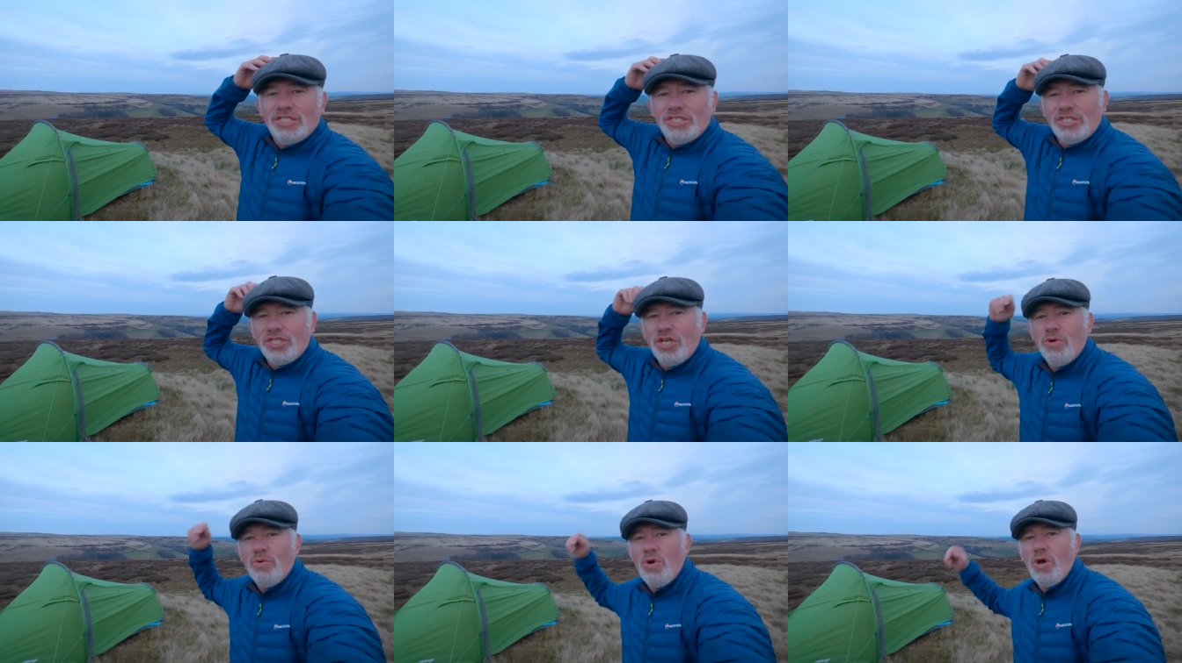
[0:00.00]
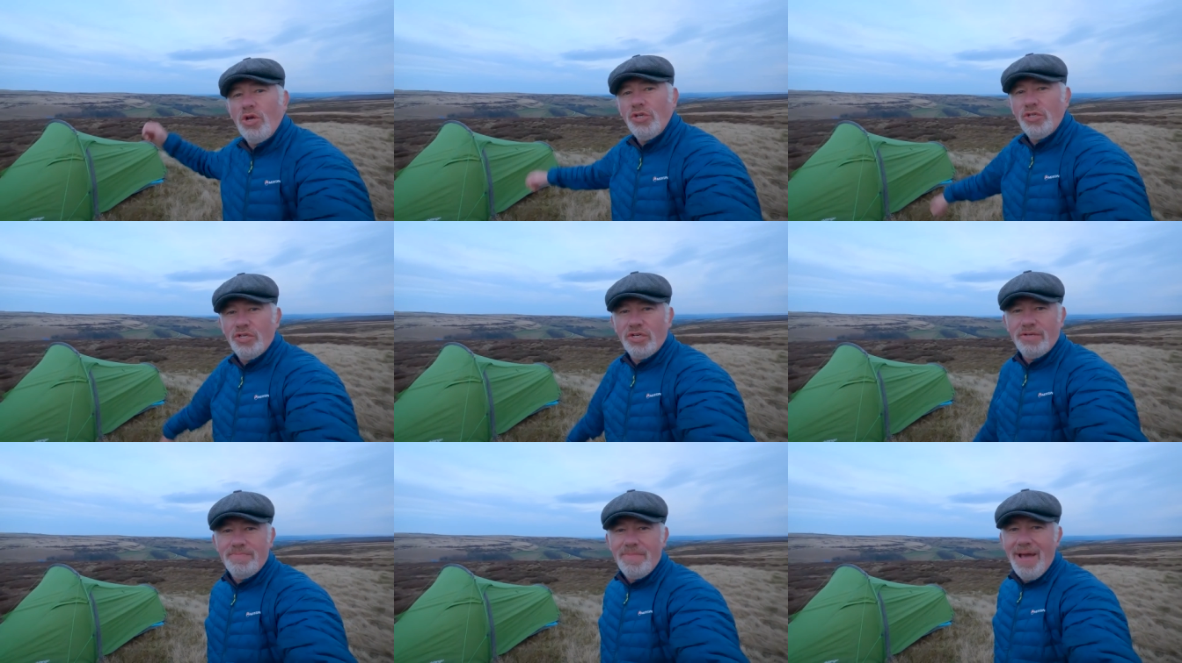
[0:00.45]
two
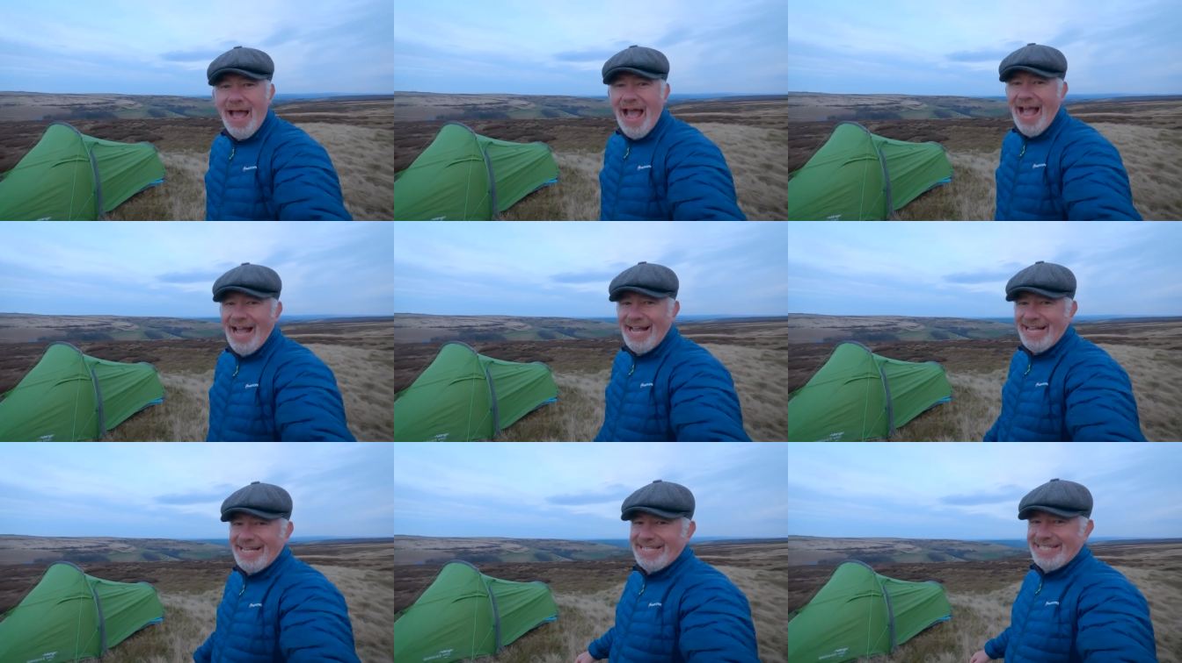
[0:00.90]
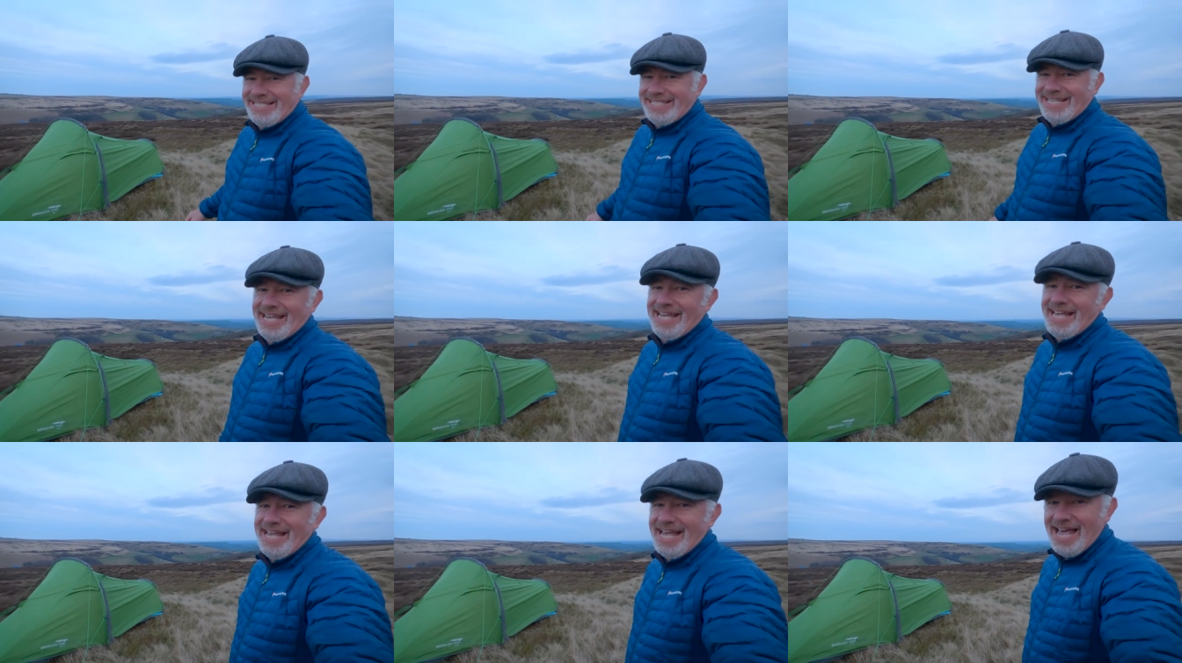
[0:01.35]
hundred Max,
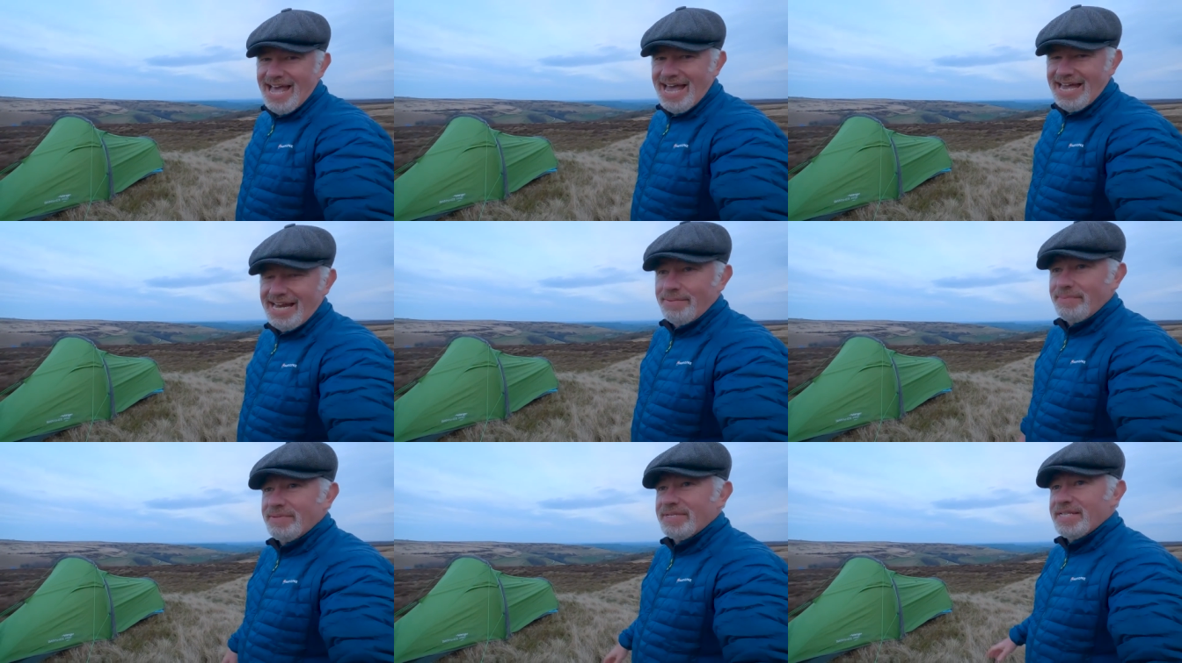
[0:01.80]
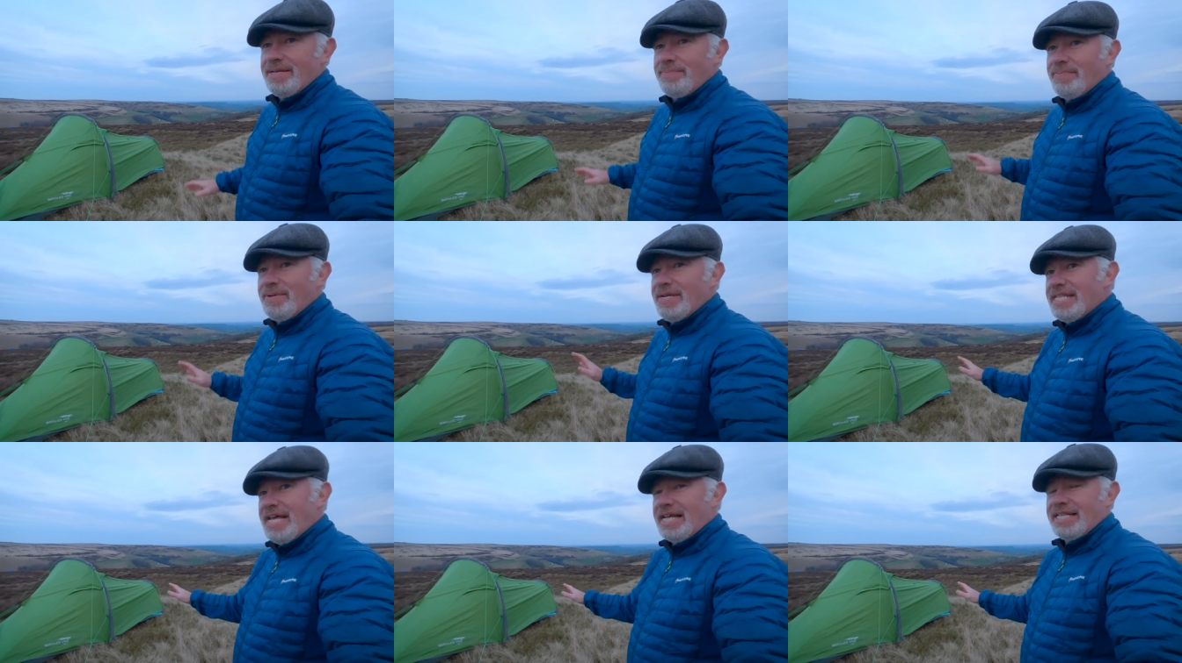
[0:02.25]
and I'll be
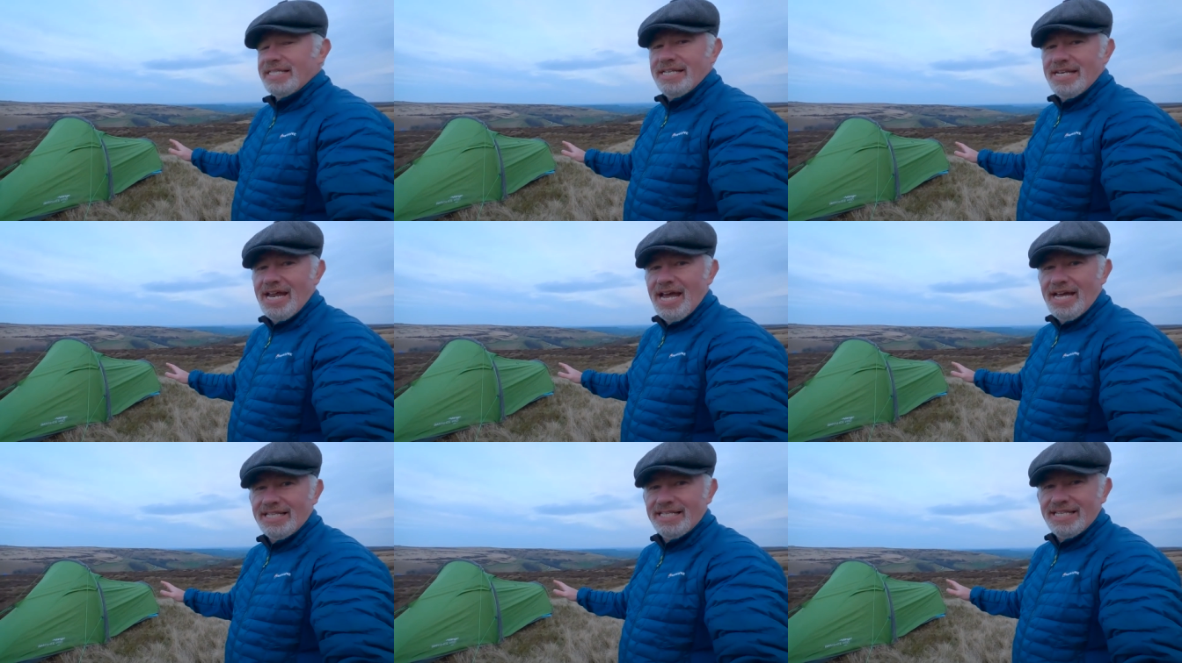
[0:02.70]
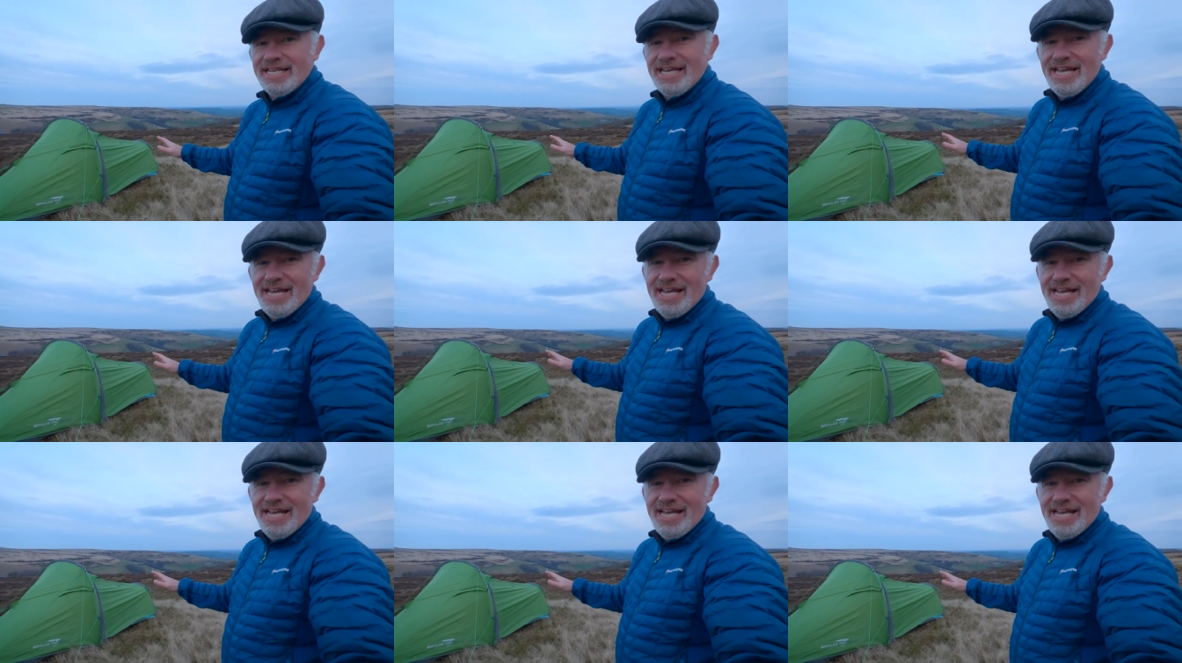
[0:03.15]
sleeping in that tonight.